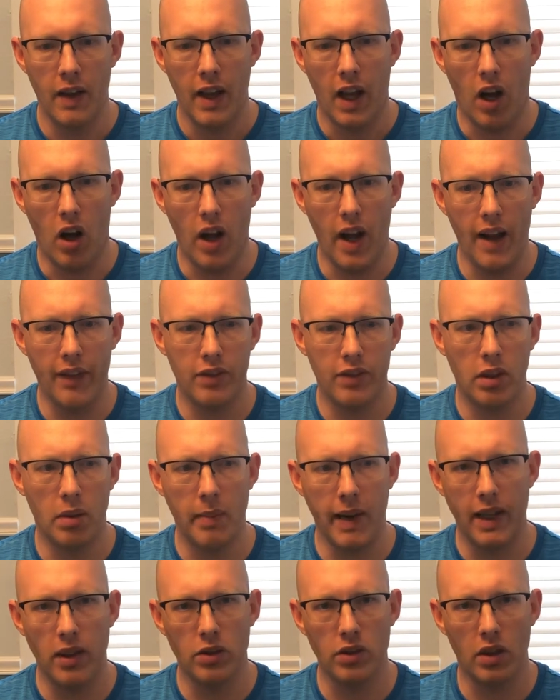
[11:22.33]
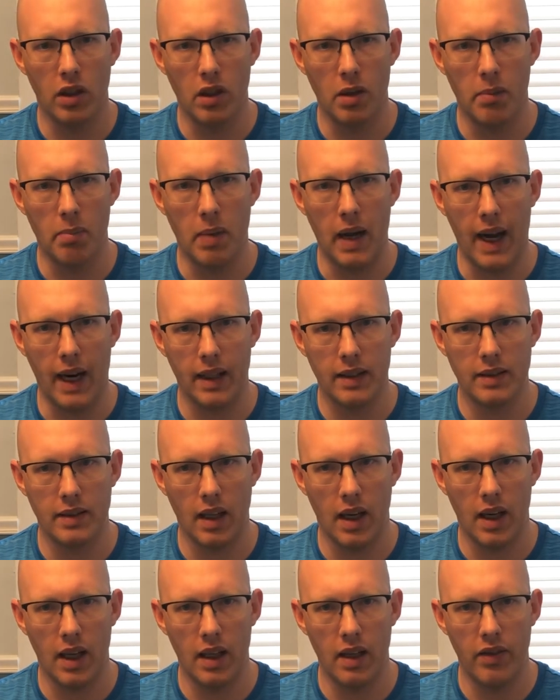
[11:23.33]
I'll have tomatoes on the back
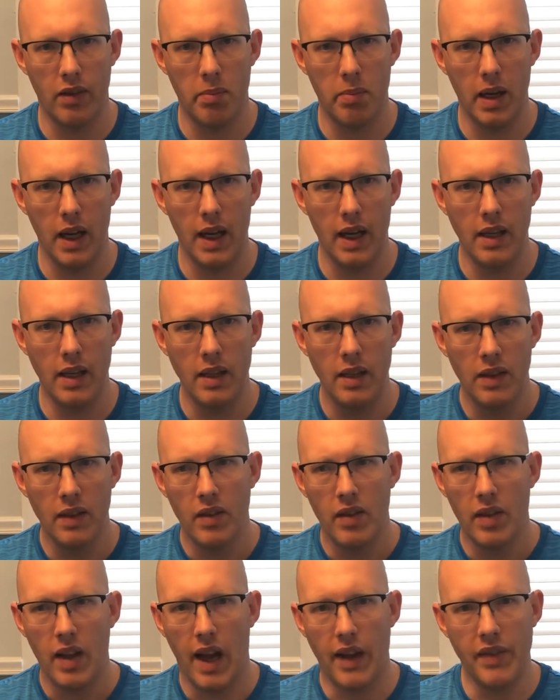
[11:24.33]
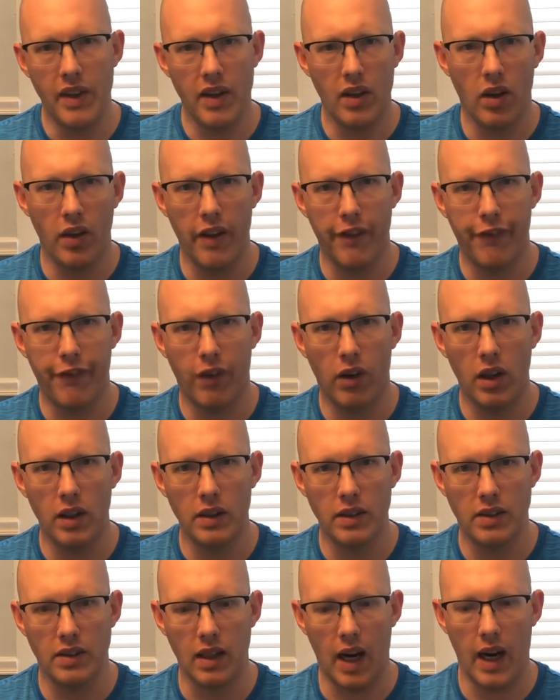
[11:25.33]
side of the bed, and then on the front
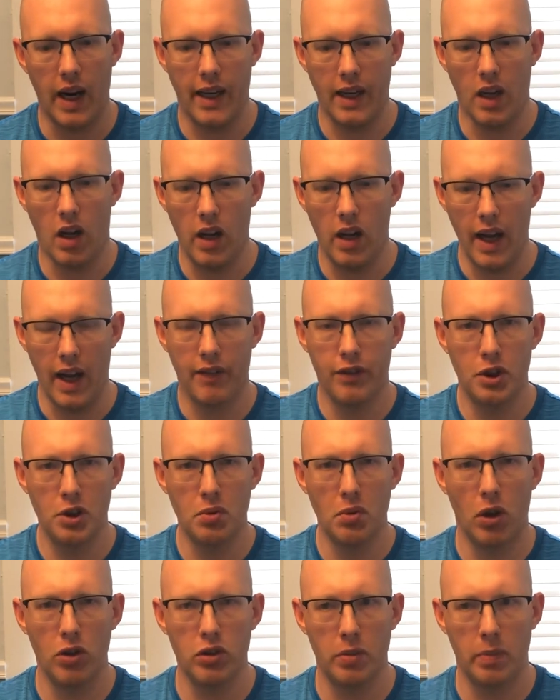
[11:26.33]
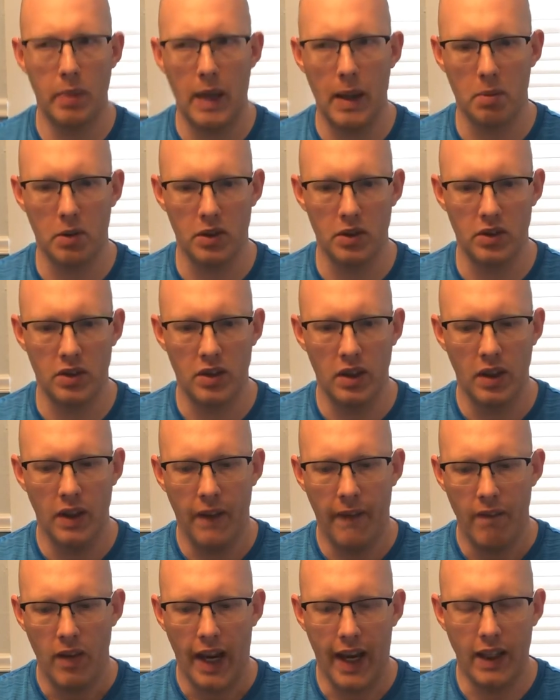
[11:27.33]
side I'll have 2 rows of peppers.
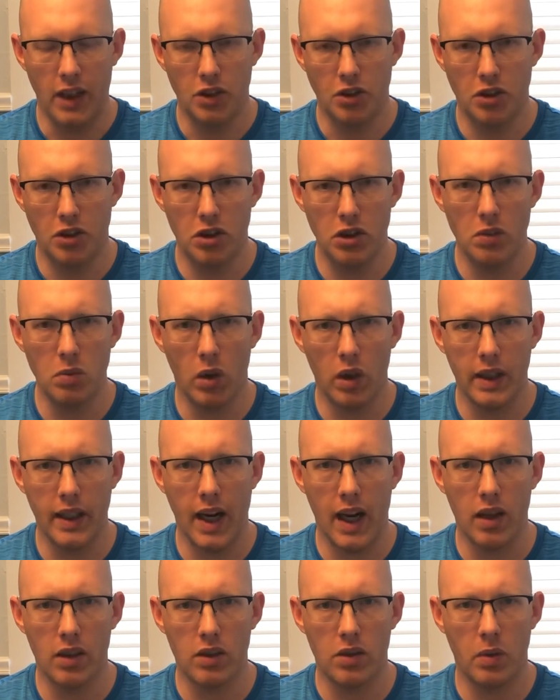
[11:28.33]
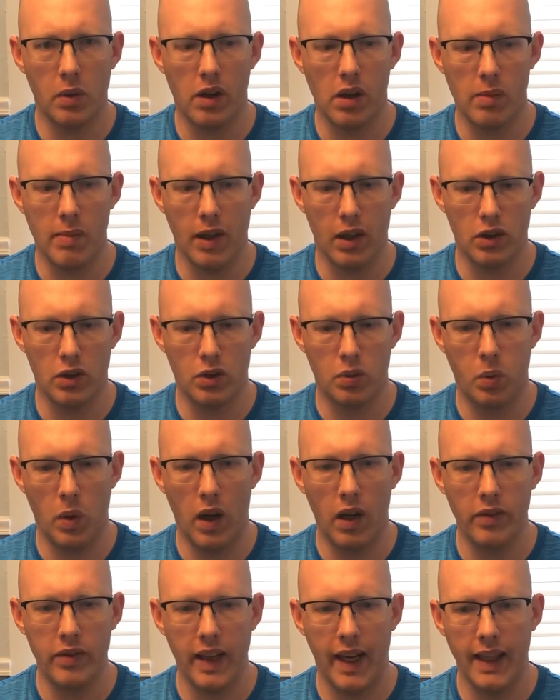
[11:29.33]
And it should work out to where they're about
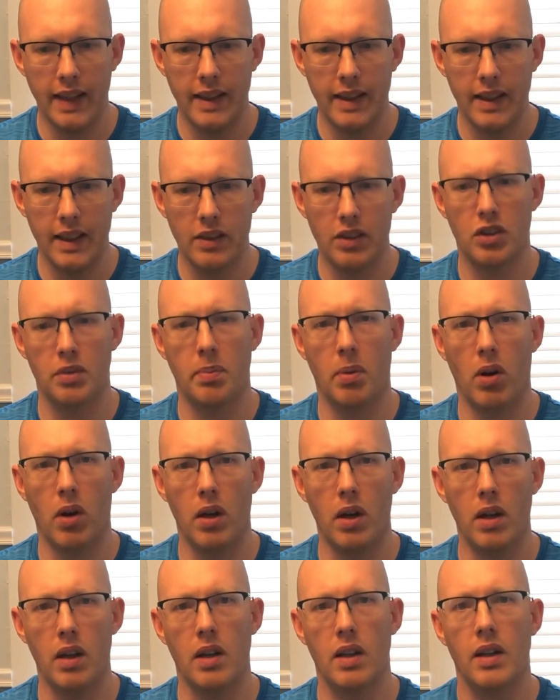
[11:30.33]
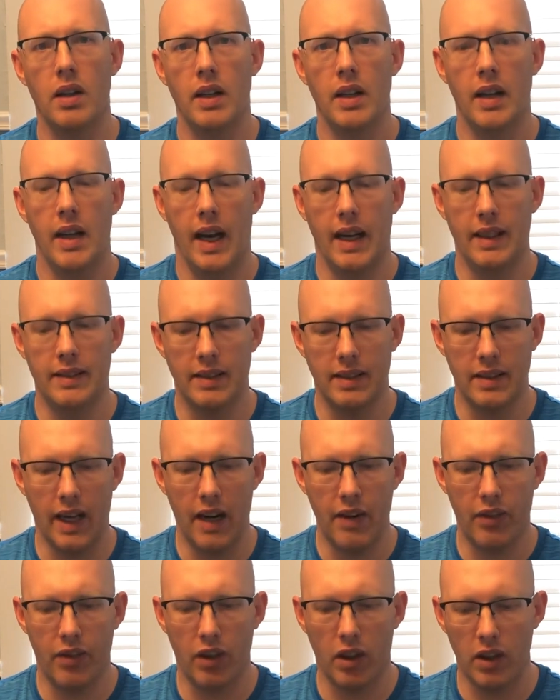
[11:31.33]
12 to 18 inches apart, and since I
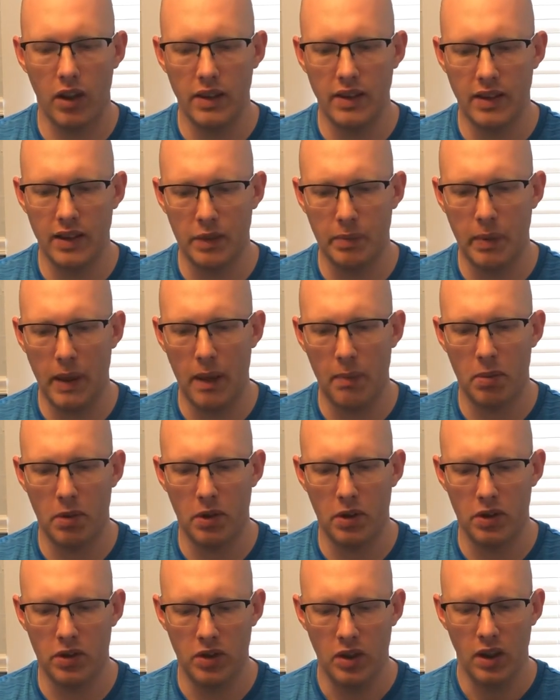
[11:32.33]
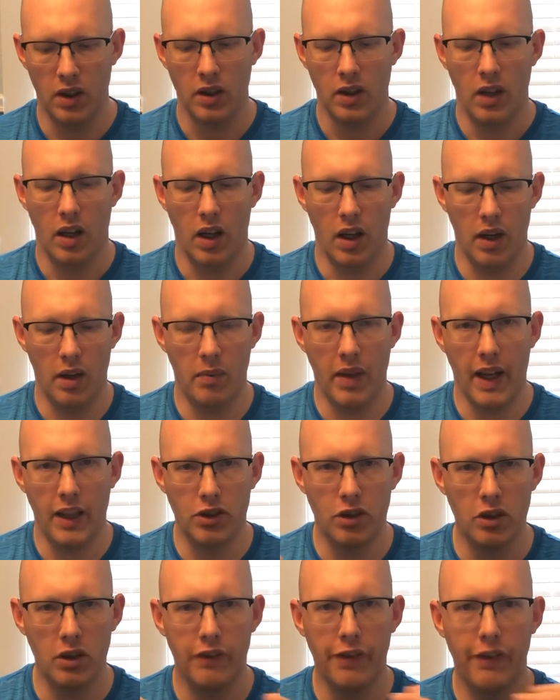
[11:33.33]
have 36 peppers, that
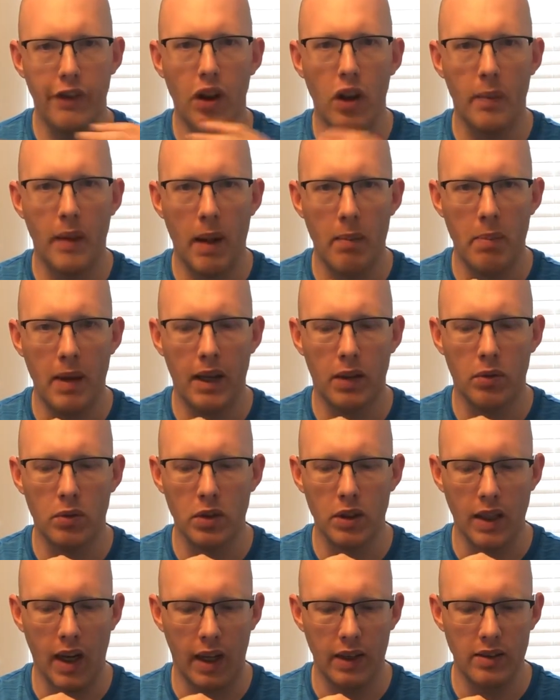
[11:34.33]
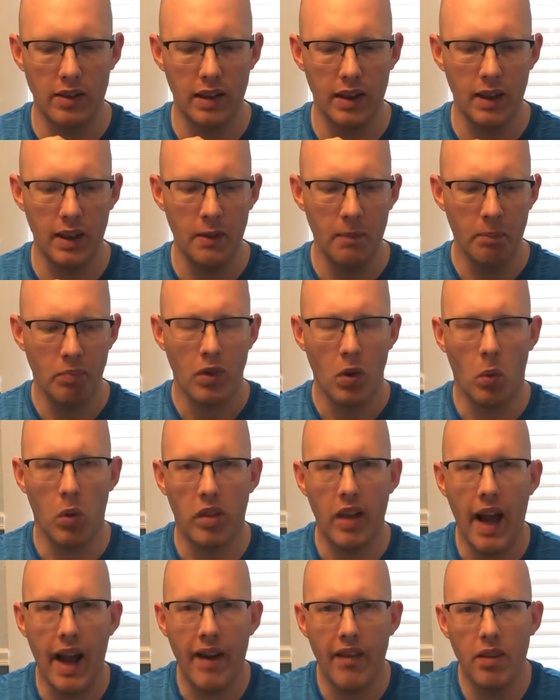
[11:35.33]
should fill up that bed really nicely. With
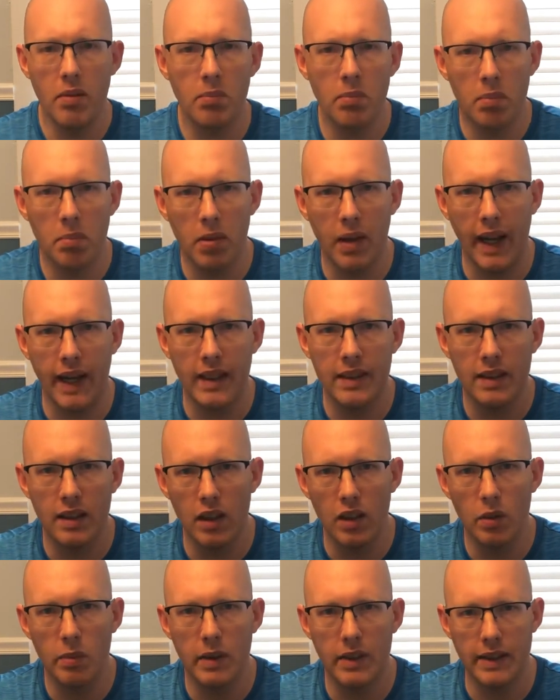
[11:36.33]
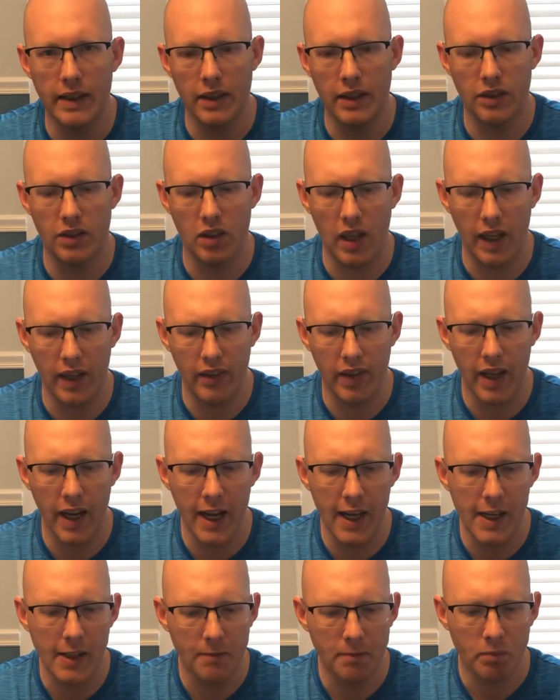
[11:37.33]
having them planted a little bit denser like
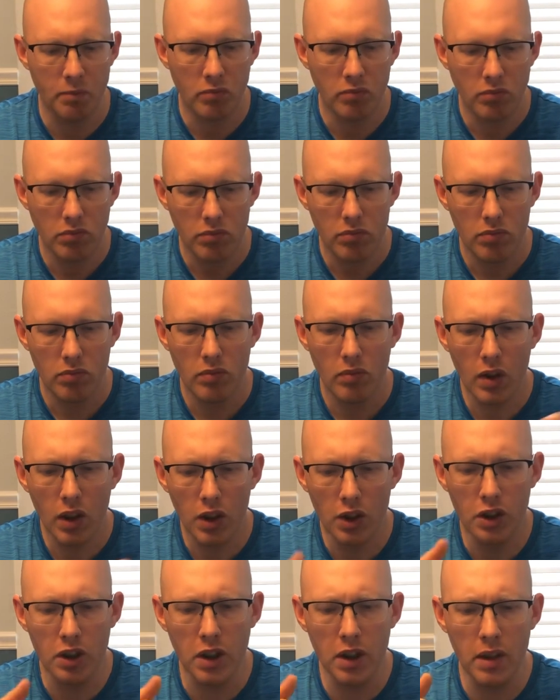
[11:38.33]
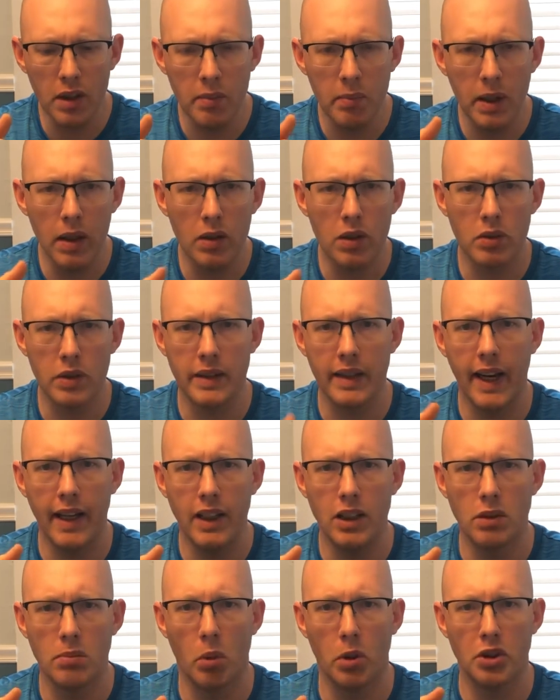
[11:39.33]
that, you're going to be able to retain
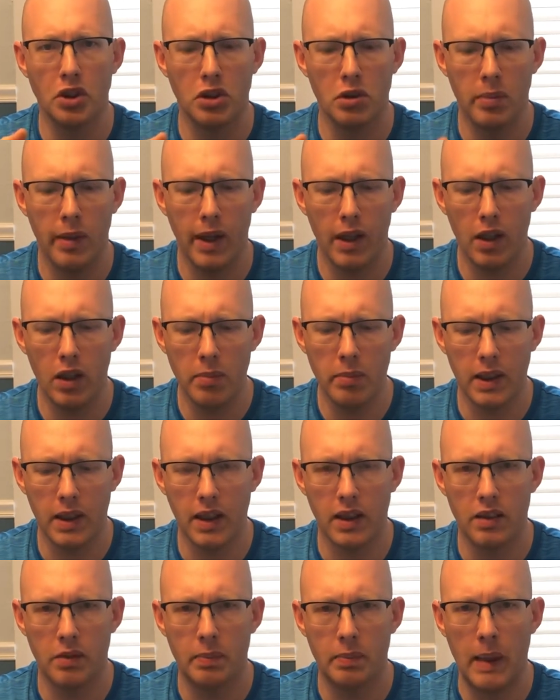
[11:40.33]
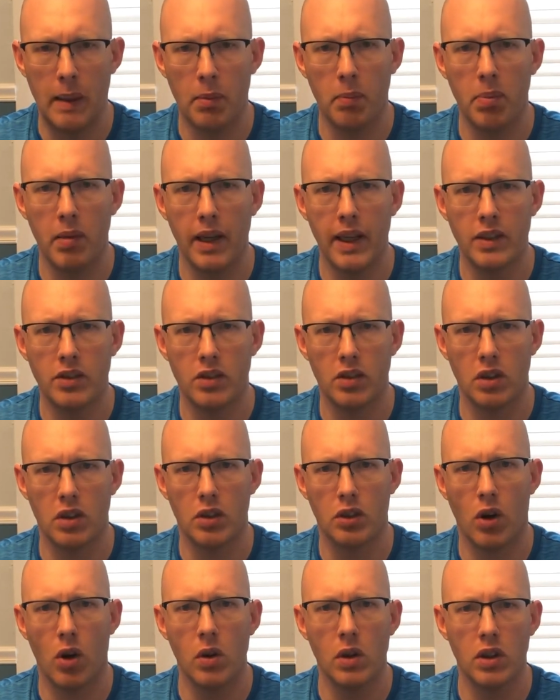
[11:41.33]
your moisture better, because pepper plants
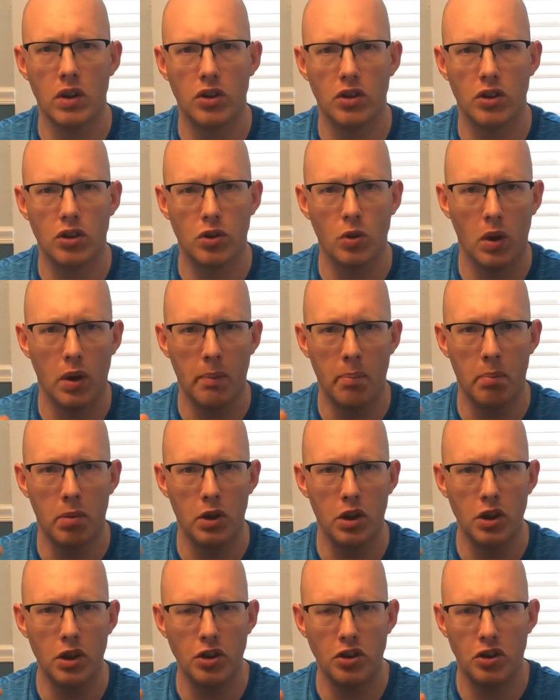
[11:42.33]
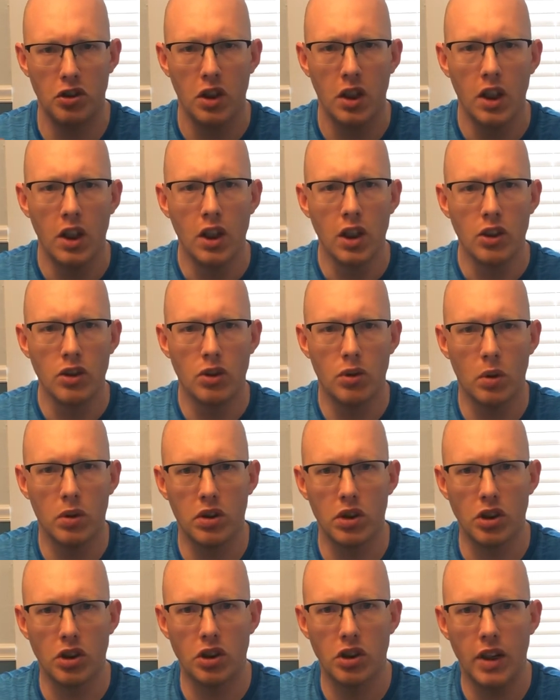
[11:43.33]
grow in a short bush, so it's
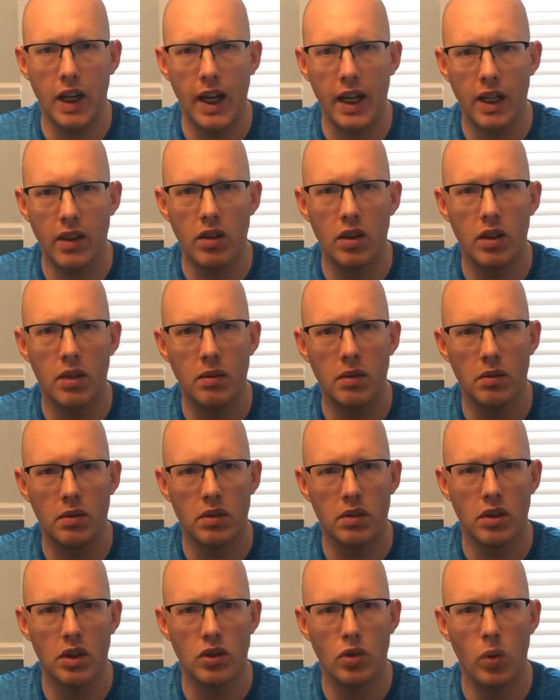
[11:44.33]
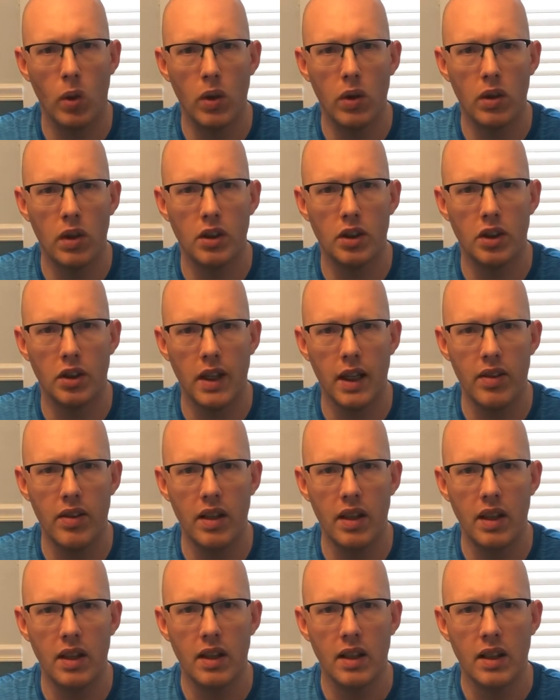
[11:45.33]
going to shade the soil underneath
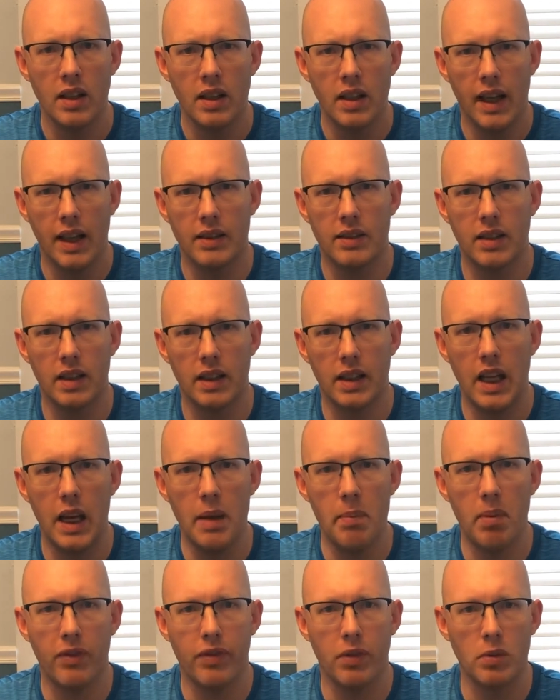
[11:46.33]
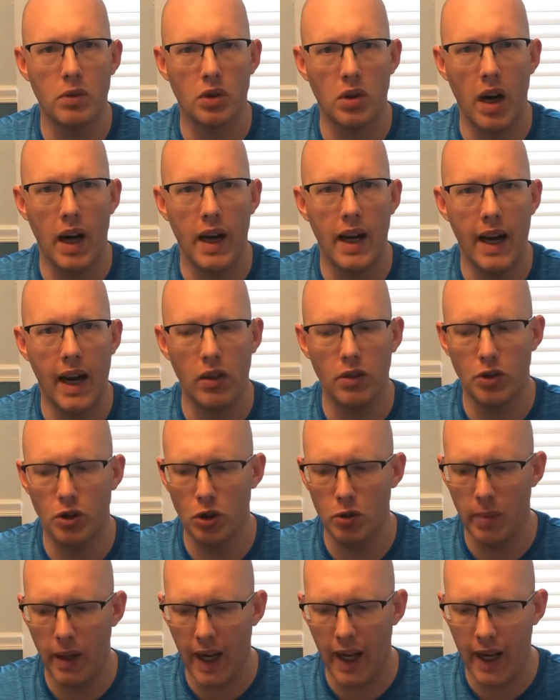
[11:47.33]
it, and it's going to keep it from drying out too
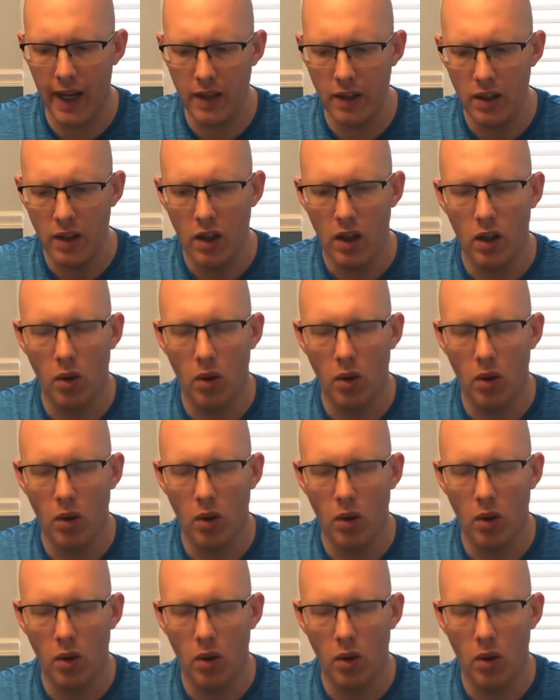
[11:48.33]
bad.